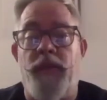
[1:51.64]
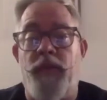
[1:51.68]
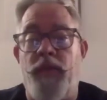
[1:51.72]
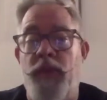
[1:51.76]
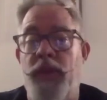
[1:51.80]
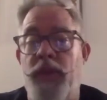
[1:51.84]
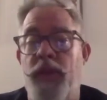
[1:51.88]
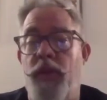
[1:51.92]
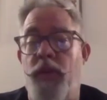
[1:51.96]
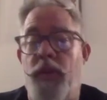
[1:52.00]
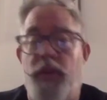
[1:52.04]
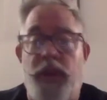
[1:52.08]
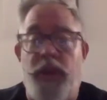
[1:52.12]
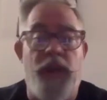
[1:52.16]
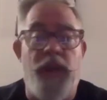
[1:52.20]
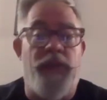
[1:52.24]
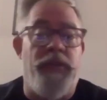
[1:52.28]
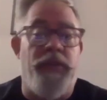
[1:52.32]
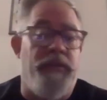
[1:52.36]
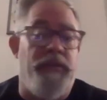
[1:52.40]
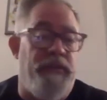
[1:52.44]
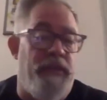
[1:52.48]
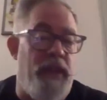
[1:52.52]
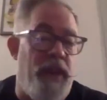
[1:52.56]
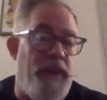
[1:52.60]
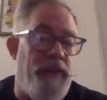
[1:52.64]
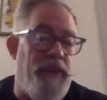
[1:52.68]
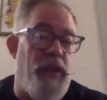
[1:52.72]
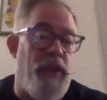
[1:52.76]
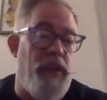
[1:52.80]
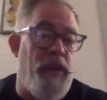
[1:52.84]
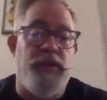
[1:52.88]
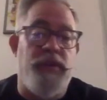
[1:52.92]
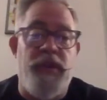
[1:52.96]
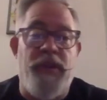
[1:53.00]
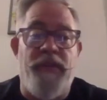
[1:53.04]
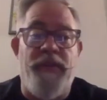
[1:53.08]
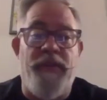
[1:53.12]
we don't get the $5,
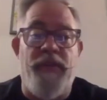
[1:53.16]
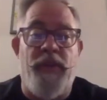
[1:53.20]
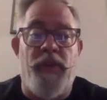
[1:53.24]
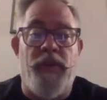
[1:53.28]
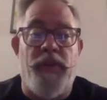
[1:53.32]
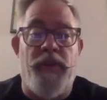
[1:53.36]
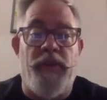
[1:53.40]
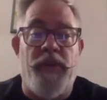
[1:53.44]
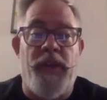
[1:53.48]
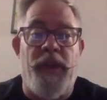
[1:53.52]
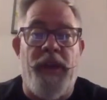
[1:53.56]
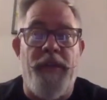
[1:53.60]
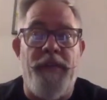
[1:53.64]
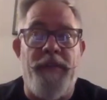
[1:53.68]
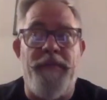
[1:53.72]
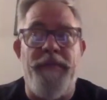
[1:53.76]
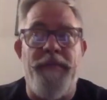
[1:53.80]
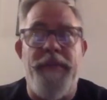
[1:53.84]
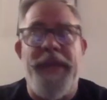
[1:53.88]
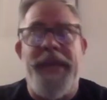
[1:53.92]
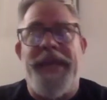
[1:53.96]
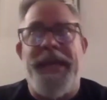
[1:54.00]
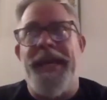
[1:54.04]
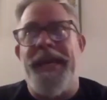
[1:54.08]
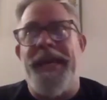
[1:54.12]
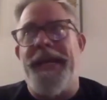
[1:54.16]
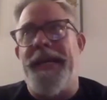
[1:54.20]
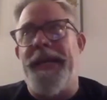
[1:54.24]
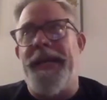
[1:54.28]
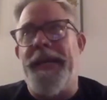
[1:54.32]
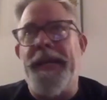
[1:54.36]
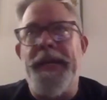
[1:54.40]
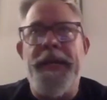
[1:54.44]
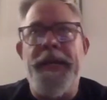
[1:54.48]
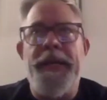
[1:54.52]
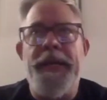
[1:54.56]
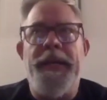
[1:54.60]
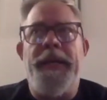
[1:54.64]
$7 thing. I'm making,
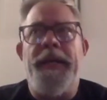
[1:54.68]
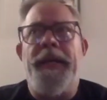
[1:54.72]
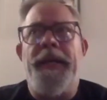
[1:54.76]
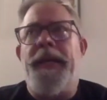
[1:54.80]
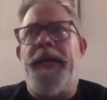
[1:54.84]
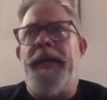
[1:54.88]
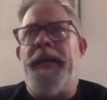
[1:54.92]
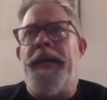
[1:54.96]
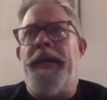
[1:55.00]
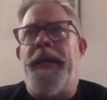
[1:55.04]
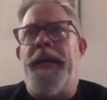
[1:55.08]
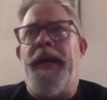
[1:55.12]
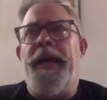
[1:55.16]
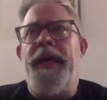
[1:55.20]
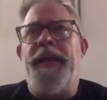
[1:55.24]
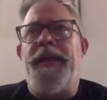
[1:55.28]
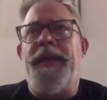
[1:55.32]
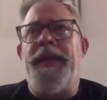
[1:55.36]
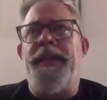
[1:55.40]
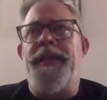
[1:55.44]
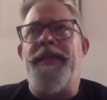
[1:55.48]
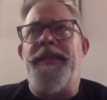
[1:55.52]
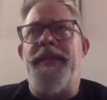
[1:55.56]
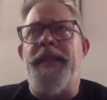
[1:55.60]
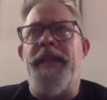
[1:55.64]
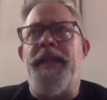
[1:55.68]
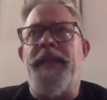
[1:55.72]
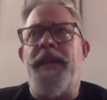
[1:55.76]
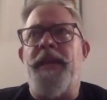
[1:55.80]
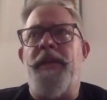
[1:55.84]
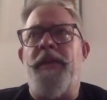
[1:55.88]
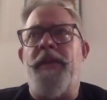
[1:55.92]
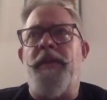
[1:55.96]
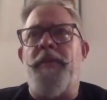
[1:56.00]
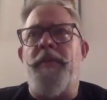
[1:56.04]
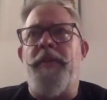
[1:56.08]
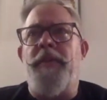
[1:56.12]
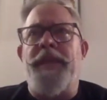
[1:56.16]
in San
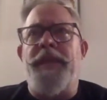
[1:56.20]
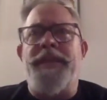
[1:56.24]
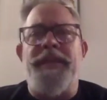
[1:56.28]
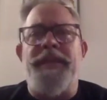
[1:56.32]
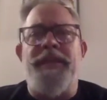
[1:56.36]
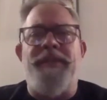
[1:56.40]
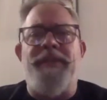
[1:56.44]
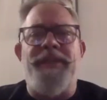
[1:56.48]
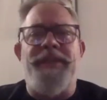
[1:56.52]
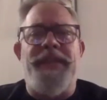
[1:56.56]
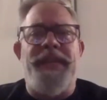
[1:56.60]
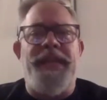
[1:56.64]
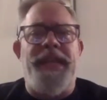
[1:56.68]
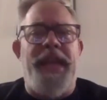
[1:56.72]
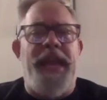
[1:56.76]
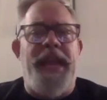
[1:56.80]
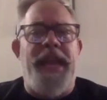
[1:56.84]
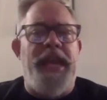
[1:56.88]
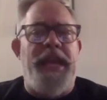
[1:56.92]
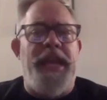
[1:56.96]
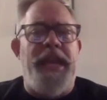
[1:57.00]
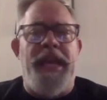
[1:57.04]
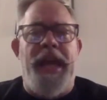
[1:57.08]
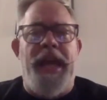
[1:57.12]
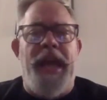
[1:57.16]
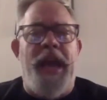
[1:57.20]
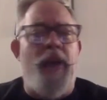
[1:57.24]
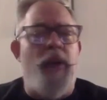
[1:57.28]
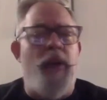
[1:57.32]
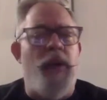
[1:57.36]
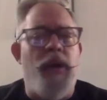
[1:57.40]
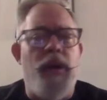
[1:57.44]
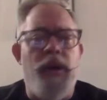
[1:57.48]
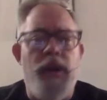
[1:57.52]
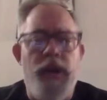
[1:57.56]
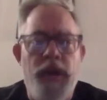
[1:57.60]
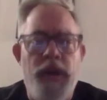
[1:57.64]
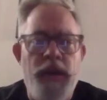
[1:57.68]
Diego, I'm making $17.80 an
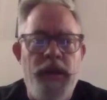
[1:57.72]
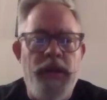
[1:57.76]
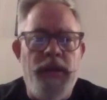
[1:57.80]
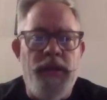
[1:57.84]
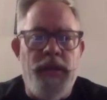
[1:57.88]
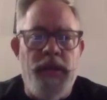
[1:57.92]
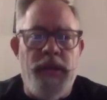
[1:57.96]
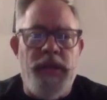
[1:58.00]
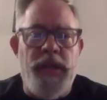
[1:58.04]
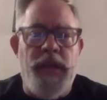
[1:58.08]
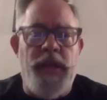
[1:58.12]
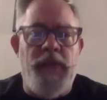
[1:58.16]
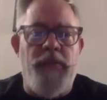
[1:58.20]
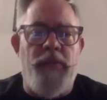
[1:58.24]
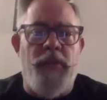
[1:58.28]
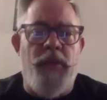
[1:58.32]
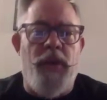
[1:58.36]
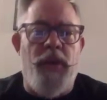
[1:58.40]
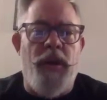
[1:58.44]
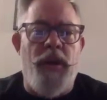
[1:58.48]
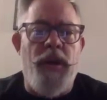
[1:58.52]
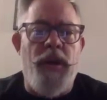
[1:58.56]
hour to 10 bar.